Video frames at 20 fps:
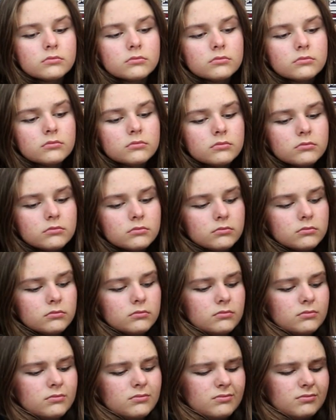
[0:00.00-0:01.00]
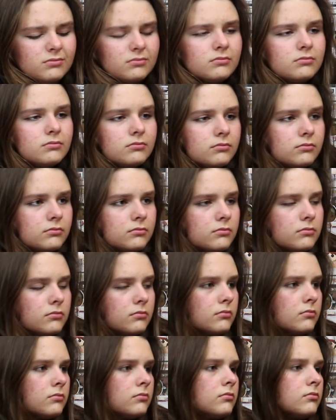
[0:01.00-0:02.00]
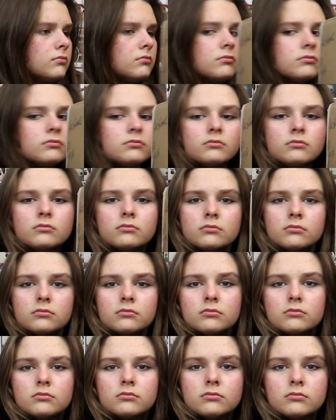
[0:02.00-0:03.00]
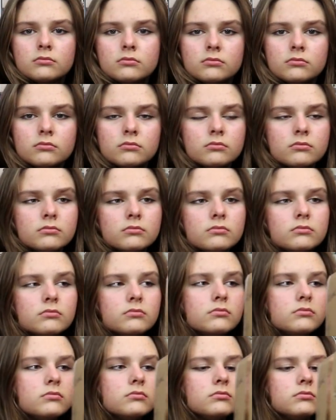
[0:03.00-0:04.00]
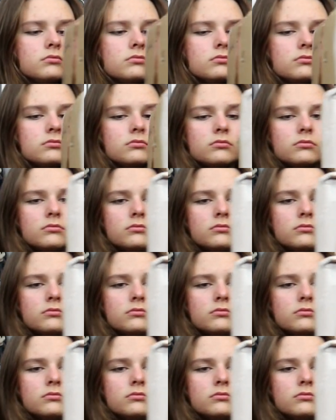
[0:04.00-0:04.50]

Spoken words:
(silent)